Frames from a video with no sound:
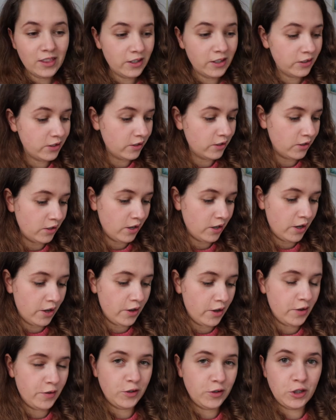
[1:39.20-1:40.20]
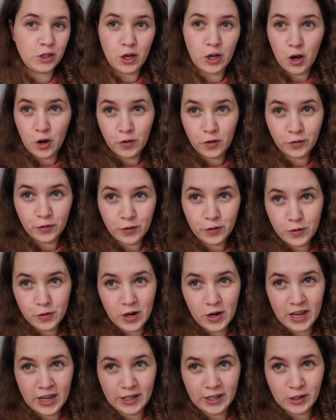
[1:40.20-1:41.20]
This is a tofu
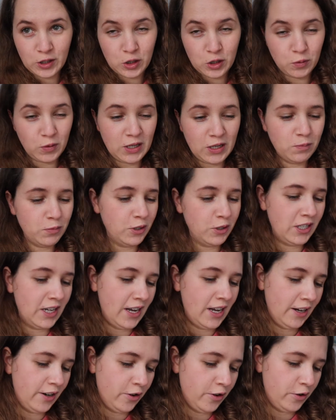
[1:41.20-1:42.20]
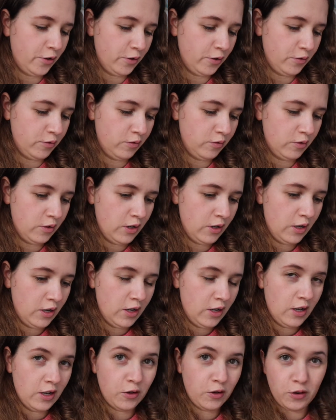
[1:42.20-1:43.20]
and sweet potato
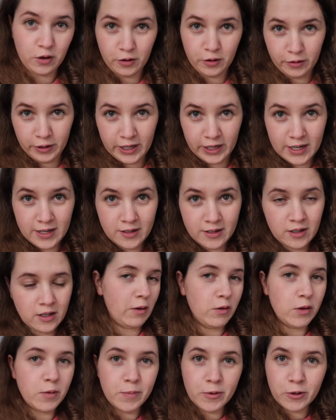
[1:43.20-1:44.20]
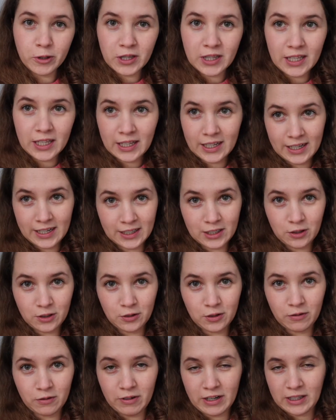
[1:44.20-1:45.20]
curry. I will put the link to
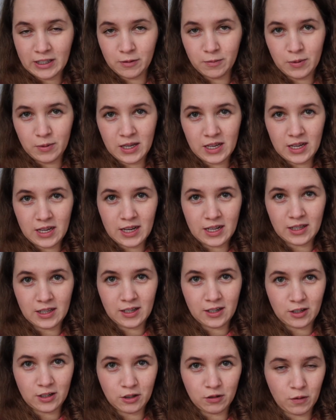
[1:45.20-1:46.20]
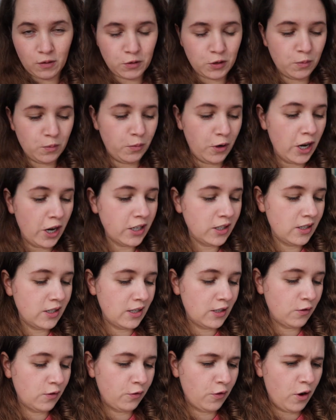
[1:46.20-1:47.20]
the recipe in the description box.
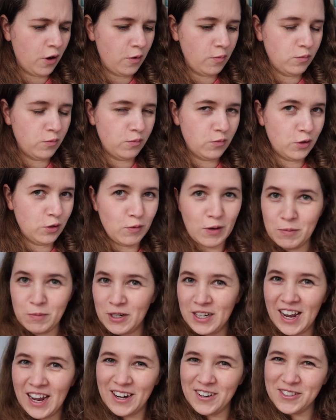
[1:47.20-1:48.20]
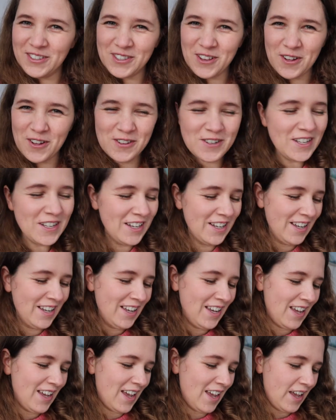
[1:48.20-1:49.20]
It's from Sweet Potato Soul,
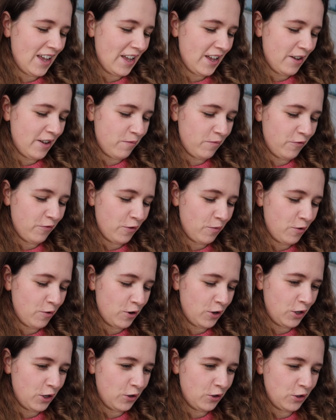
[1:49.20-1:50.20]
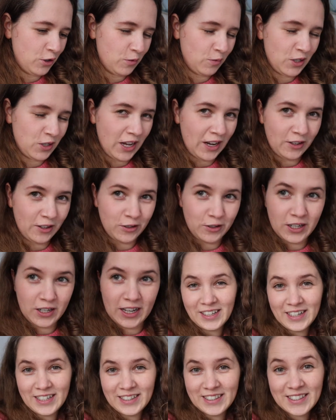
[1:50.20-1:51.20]
um, from her YouTube channel,
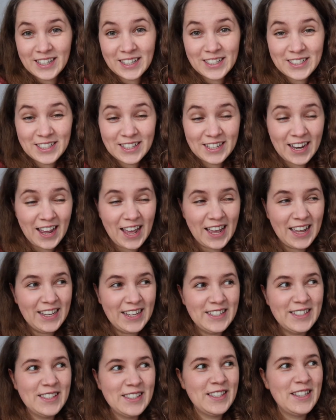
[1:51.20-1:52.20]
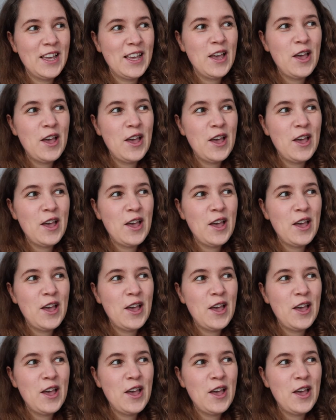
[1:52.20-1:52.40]
and it's such a nice